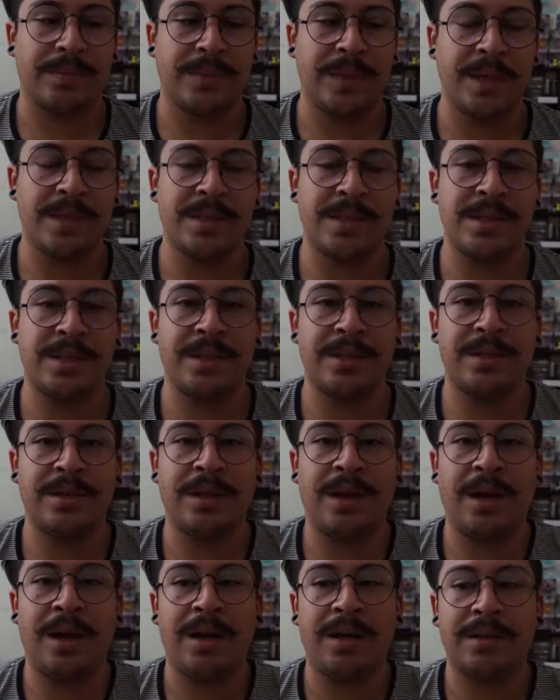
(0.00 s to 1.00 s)
is to
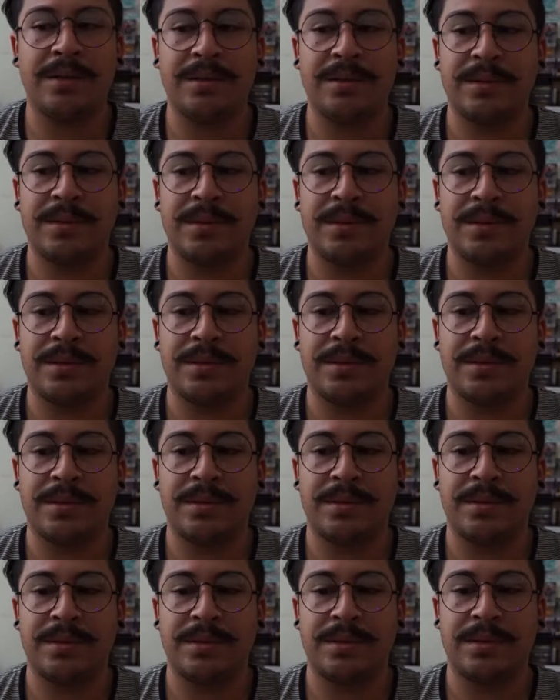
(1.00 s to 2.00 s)
not
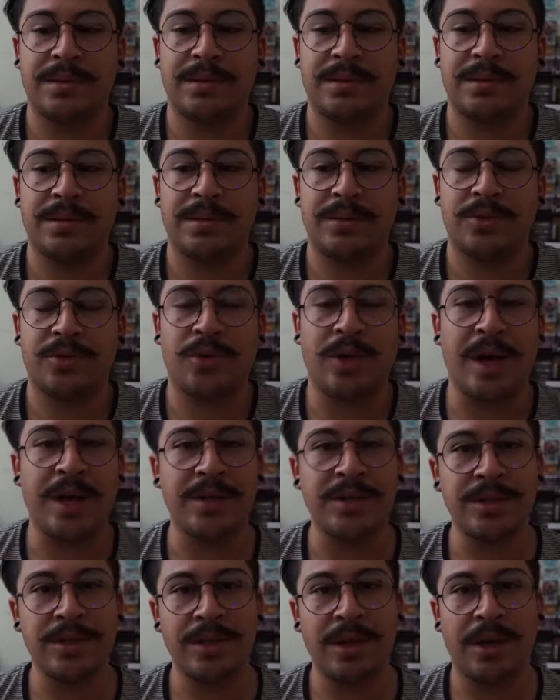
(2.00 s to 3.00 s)

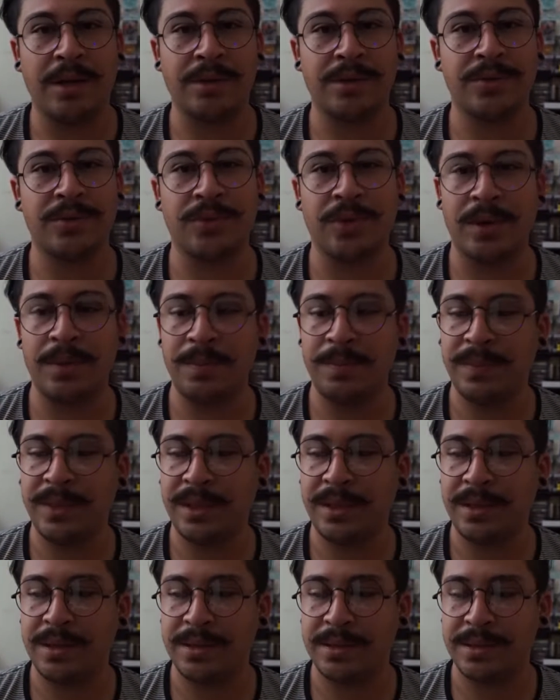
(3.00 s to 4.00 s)
trash talk Trump,
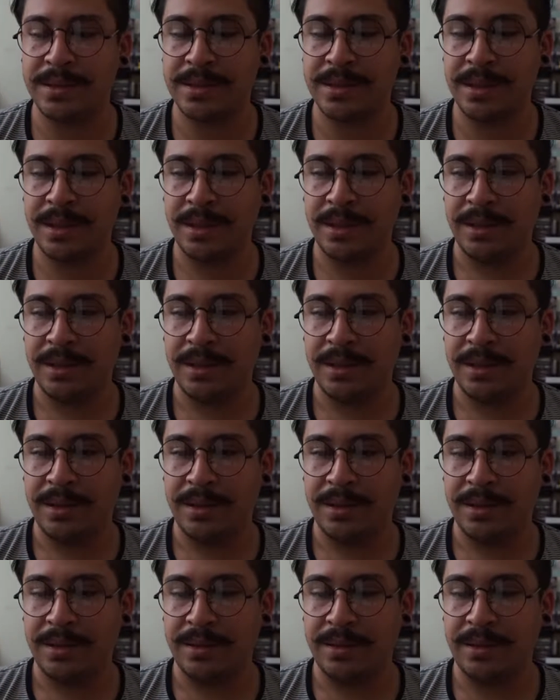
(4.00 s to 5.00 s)
because
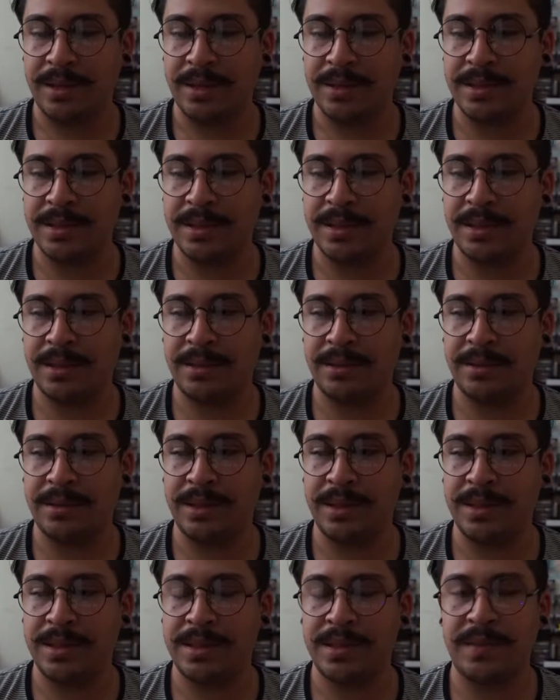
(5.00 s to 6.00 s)
that's the
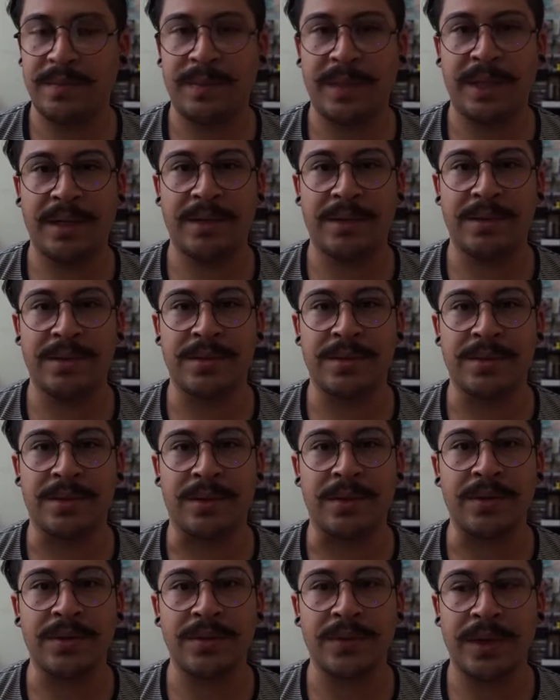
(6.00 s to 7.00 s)
least of my
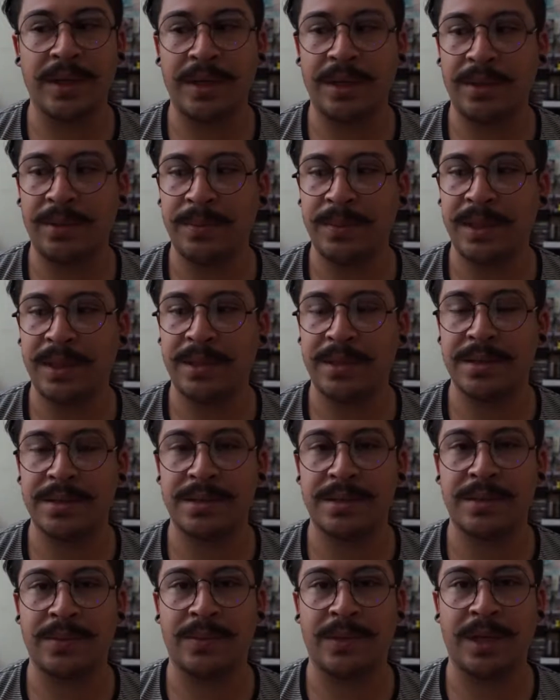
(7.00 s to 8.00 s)
concerns right now,
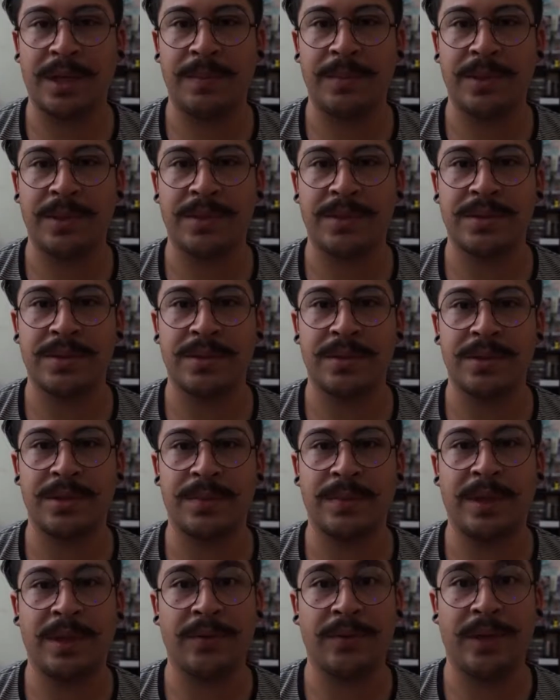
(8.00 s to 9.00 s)
because what I'm concerned
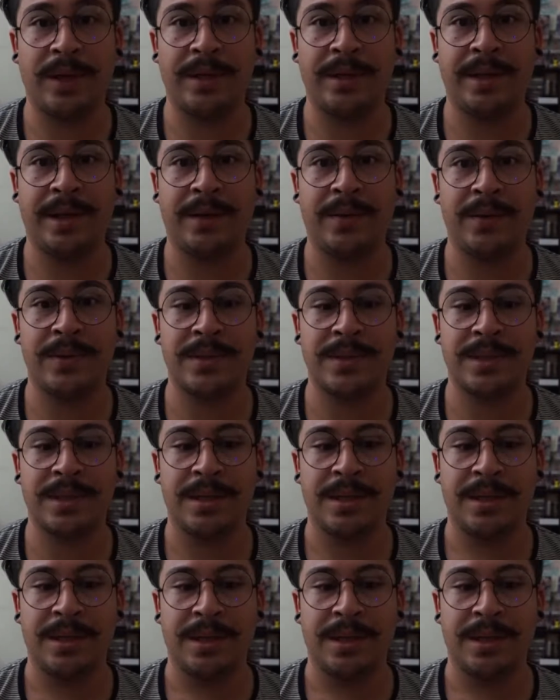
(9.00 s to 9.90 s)
about right now is,